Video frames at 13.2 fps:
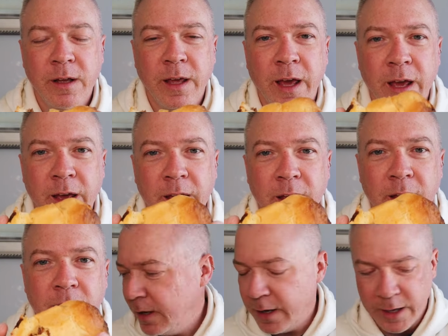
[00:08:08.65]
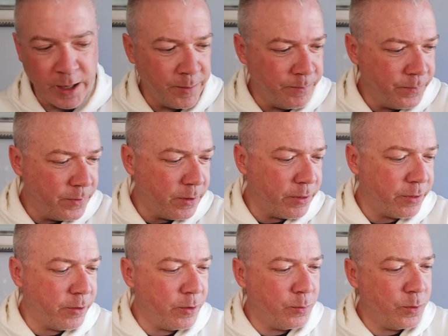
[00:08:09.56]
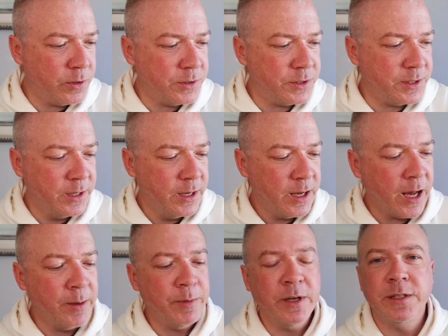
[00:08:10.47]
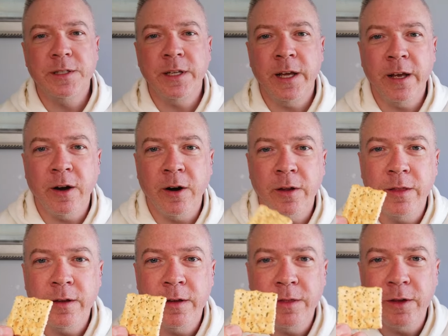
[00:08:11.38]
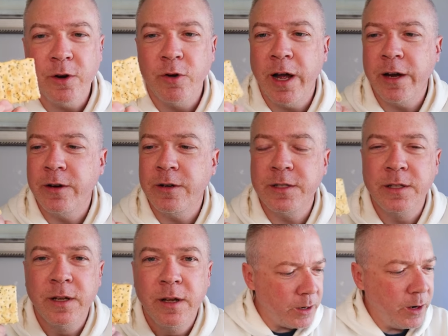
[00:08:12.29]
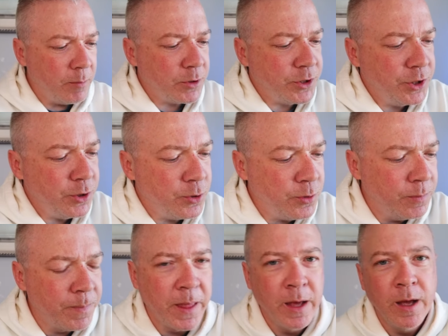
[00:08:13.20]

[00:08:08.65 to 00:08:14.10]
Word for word: cake um, the third worst I'm gonna say are the the crackers number two